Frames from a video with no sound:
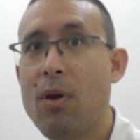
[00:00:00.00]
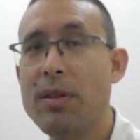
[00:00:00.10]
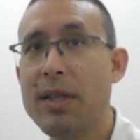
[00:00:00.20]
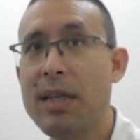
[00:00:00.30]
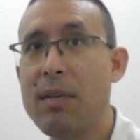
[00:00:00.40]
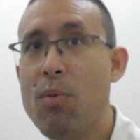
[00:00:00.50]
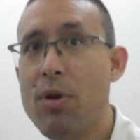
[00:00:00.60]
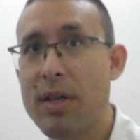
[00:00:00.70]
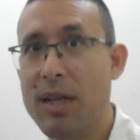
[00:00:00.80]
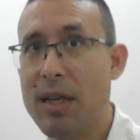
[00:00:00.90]
on the
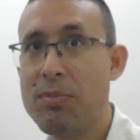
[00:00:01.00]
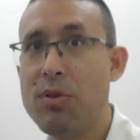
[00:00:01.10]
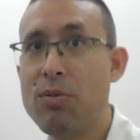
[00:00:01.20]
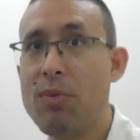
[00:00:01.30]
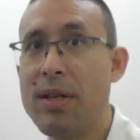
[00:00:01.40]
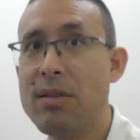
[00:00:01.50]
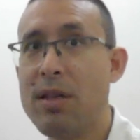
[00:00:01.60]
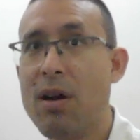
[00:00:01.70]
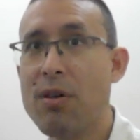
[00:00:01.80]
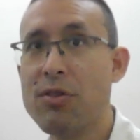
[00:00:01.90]
keyboard, it helps to raise
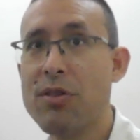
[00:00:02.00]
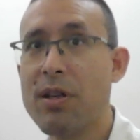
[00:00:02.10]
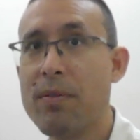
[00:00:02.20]
the arch there.